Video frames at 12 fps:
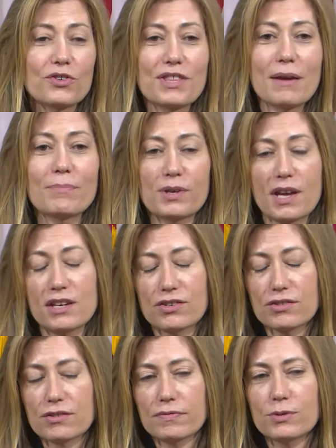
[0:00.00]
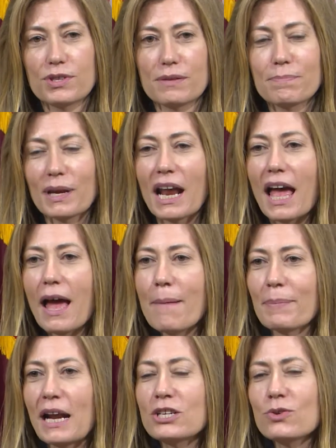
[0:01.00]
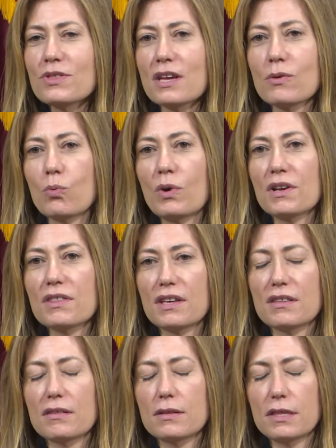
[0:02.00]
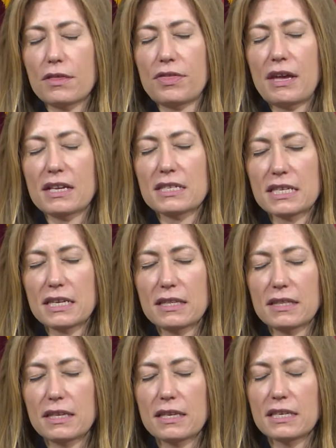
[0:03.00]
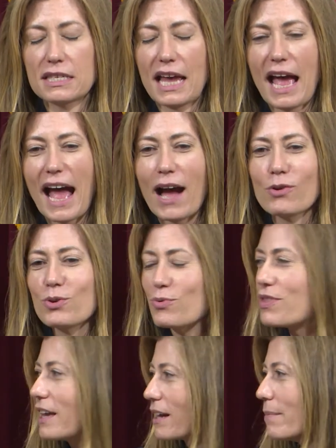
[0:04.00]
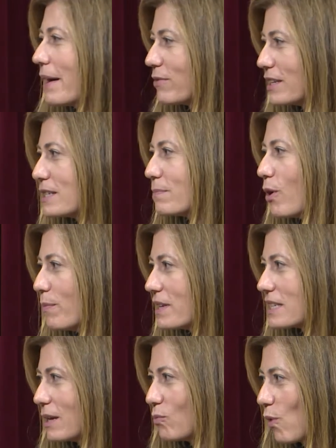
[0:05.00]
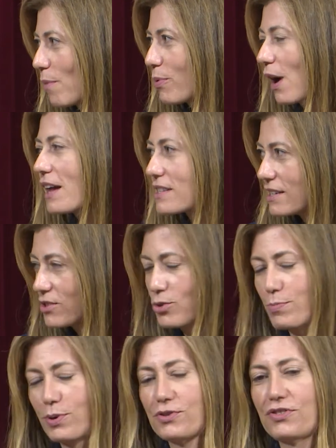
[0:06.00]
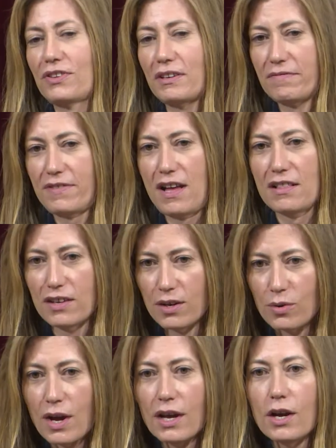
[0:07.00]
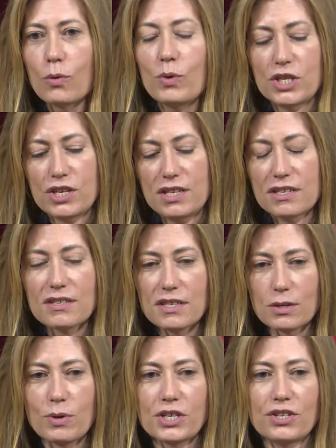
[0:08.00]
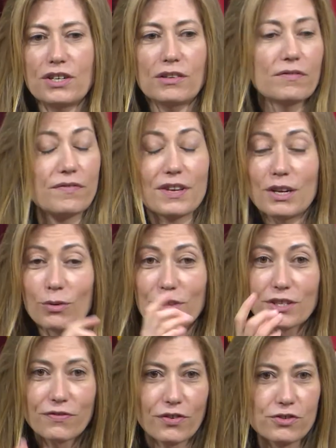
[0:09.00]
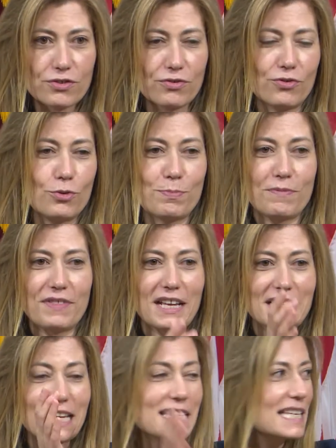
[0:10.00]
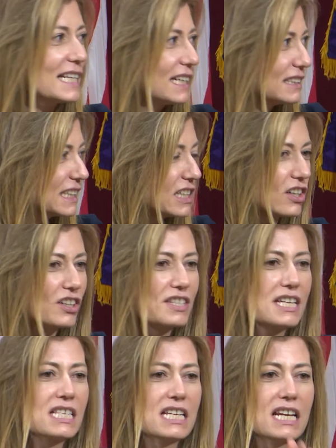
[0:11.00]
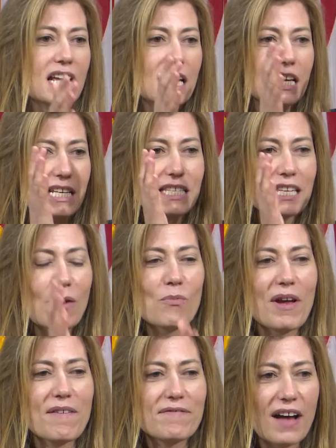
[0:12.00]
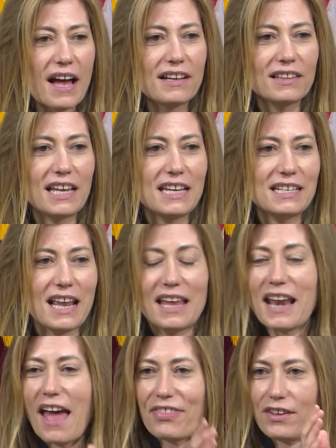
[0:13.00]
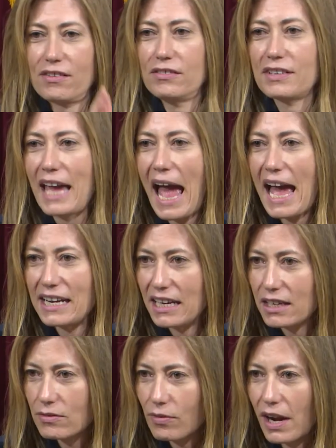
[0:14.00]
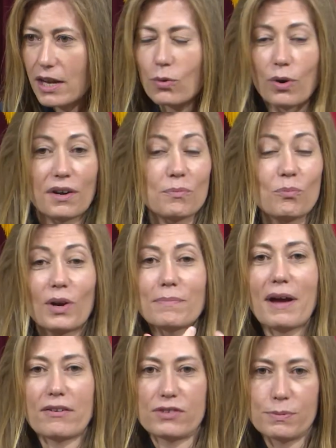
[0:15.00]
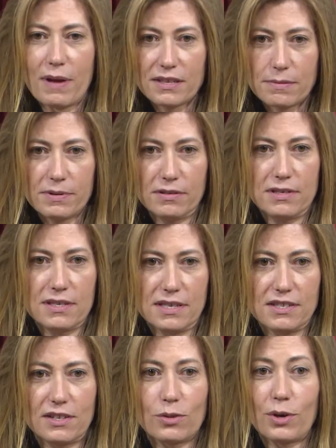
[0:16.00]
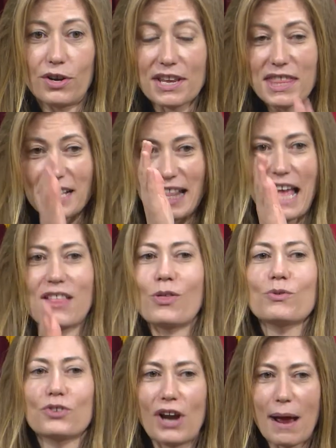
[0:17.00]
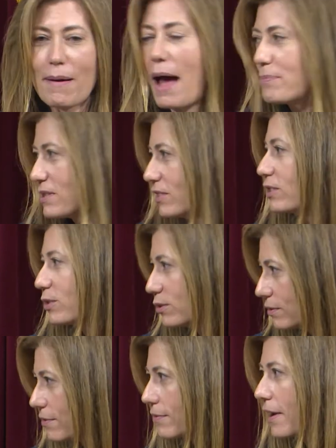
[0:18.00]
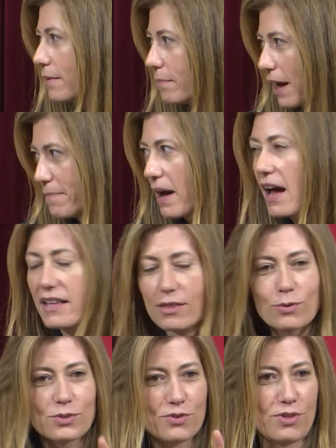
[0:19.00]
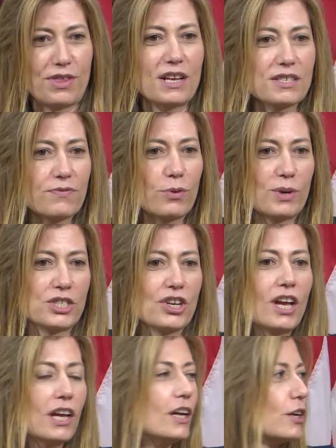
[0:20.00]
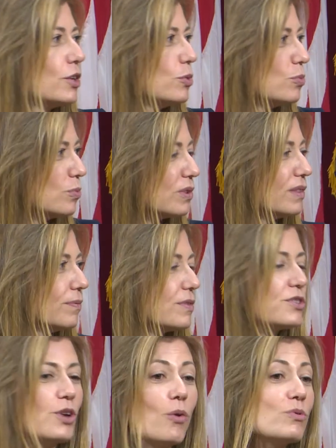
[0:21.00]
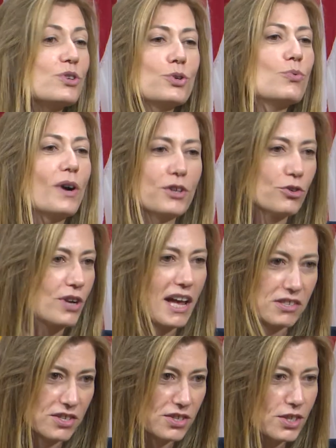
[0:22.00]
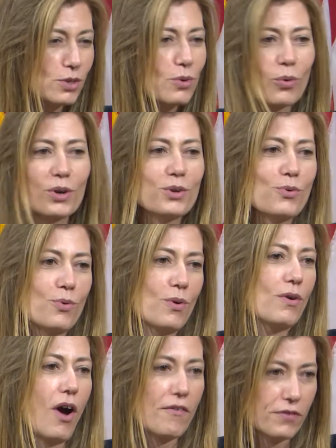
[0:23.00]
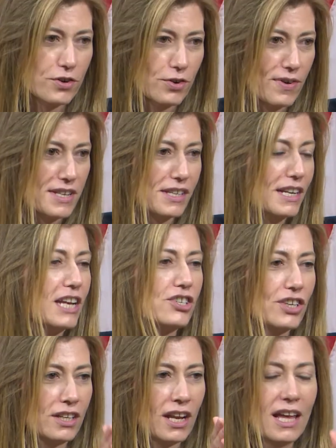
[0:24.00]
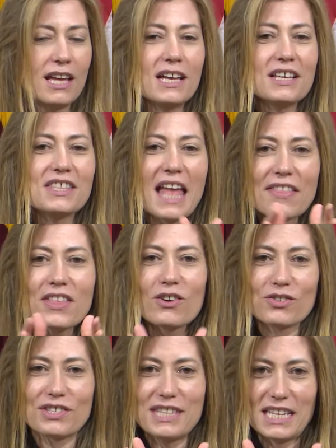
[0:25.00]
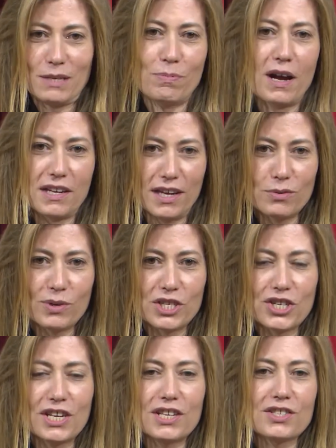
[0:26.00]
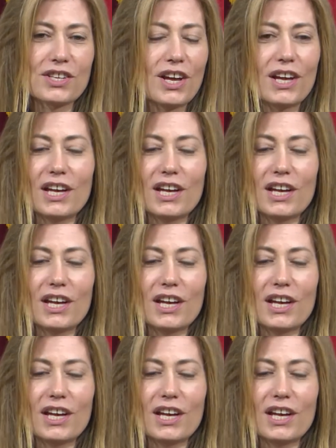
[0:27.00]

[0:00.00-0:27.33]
what are the implications of losing? But, but I do think one of the, the things is how you think about these moments and what process you personally follow, Good, okay. which is this question of, you know, this first group of things, is it illegal? Does it some way violate an ethical canon, right? Or one of my responsibilities as a lawyer. I think that those are absolute. In my mind, those are the things for which you don't do what you're asked to do or you offer your resignation. Then there's this bucket, which is